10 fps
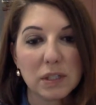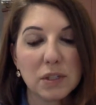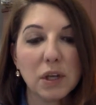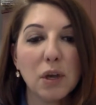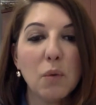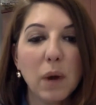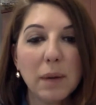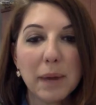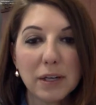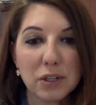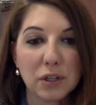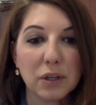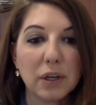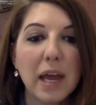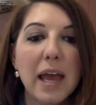So, you want to make
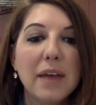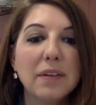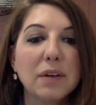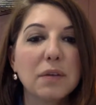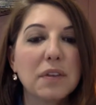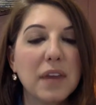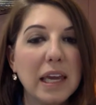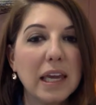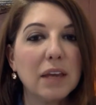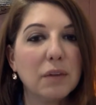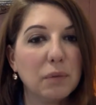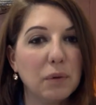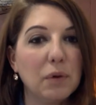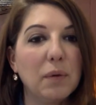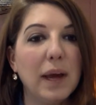sure you're thinking
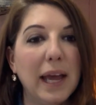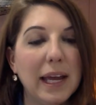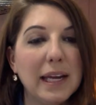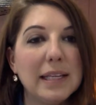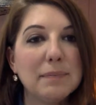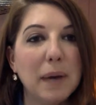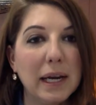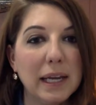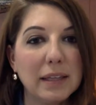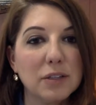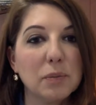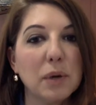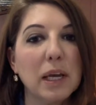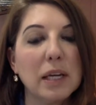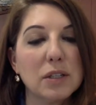through any money that you're
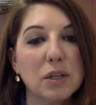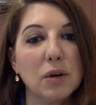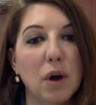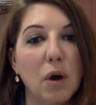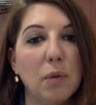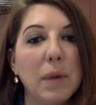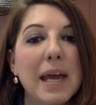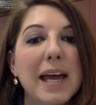putting into your home,